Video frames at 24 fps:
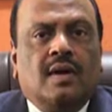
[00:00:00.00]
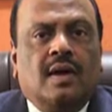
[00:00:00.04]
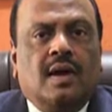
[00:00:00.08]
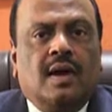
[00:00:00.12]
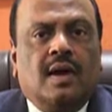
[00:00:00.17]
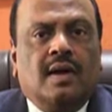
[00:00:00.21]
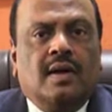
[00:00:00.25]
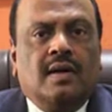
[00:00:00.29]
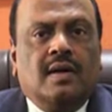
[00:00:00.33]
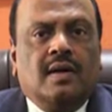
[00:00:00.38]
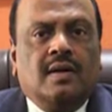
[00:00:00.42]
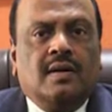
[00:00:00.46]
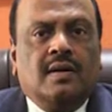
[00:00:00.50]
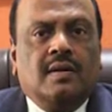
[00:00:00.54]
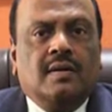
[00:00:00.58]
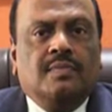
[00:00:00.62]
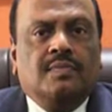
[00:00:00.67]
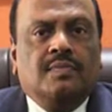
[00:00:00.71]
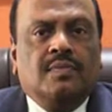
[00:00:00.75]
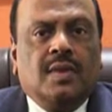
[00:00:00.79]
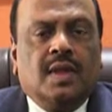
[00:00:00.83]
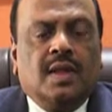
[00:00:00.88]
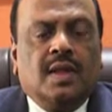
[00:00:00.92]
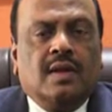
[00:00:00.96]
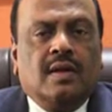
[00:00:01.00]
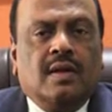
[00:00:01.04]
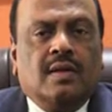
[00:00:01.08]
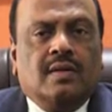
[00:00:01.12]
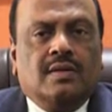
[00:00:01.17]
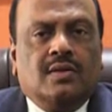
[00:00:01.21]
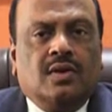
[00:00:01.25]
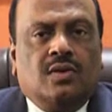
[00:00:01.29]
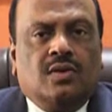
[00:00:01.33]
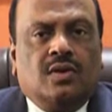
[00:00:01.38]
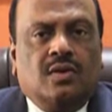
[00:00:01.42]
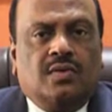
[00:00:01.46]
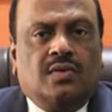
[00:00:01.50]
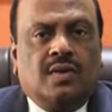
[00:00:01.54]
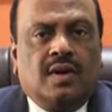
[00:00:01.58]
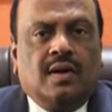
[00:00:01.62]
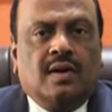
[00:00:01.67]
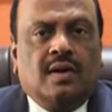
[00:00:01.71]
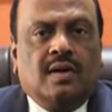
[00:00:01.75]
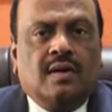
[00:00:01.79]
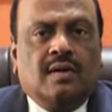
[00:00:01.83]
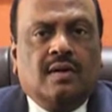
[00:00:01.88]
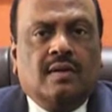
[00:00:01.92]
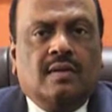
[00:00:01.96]
and uh, South
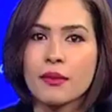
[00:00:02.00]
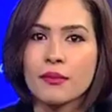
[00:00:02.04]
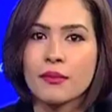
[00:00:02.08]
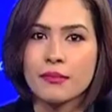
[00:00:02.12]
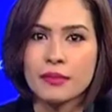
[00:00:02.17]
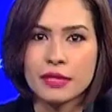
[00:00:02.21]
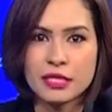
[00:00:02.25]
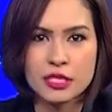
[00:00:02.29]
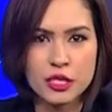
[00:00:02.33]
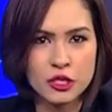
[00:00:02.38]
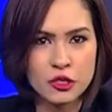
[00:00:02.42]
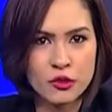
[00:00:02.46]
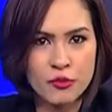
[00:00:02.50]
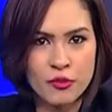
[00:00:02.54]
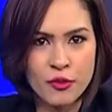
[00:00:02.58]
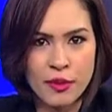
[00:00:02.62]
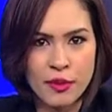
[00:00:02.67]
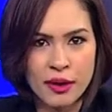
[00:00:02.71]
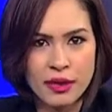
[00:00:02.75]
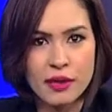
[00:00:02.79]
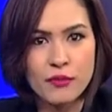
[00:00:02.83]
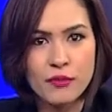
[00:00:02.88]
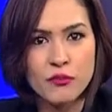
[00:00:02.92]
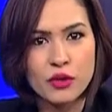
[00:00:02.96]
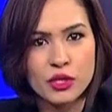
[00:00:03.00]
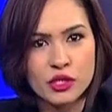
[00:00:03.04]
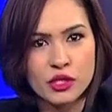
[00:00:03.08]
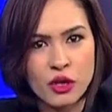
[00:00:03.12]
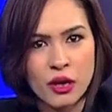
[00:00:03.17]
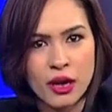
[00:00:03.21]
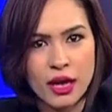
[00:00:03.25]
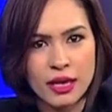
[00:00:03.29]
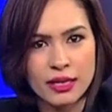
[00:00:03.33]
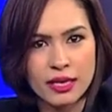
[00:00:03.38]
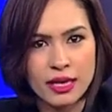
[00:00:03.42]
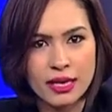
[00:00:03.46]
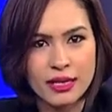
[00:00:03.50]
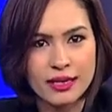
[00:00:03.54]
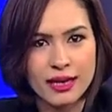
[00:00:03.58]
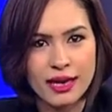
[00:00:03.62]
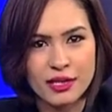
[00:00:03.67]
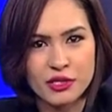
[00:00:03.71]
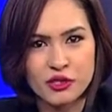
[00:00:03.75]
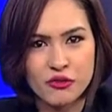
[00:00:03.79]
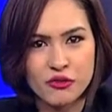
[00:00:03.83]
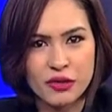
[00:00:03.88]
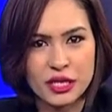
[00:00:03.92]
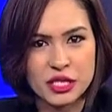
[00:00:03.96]
Africa. Mr. Subramaniam, which all are the
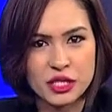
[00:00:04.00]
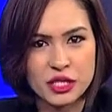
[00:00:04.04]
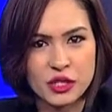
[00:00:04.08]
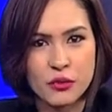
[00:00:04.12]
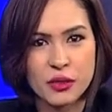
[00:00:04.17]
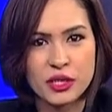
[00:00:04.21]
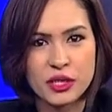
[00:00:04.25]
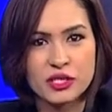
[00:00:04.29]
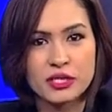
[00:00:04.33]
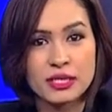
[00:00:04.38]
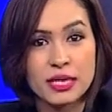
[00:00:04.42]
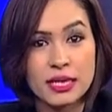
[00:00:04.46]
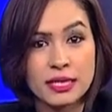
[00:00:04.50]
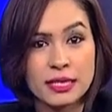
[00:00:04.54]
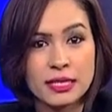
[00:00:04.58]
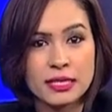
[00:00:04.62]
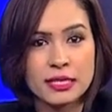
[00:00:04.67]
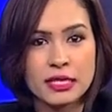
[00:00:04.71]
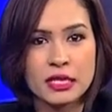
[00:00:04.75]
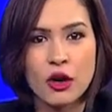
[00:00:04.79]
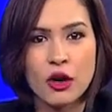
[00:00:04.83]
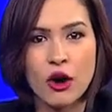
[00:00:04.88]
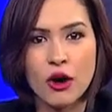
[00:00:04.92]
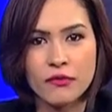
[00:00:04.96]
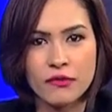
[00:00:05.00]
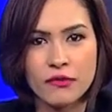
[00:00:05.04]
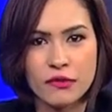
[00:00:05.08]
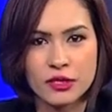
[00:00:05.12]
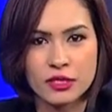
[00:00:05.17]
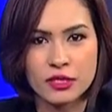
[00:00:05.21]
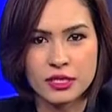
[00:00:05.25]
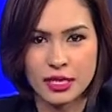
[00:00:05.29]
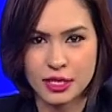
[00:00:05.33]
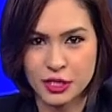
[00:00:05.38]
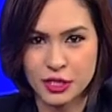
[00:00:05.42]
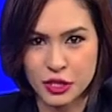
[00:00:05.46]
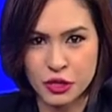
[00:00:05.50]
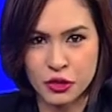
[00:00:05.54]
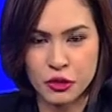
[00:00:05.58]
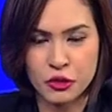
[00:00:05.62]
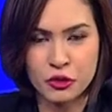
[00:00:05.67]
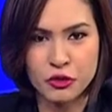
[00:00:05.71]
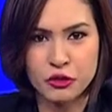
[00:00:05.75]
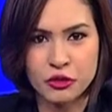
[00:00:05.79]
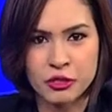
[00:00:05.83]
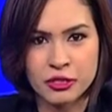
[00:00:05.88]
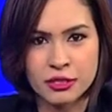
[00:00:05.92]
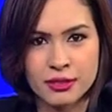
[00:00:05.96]
industries to which Cigniti offers its
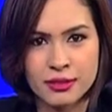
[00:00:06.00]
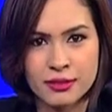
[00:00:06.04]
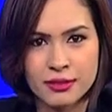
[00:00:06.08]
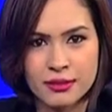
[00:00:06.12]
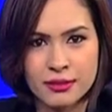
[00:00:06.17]
solutions?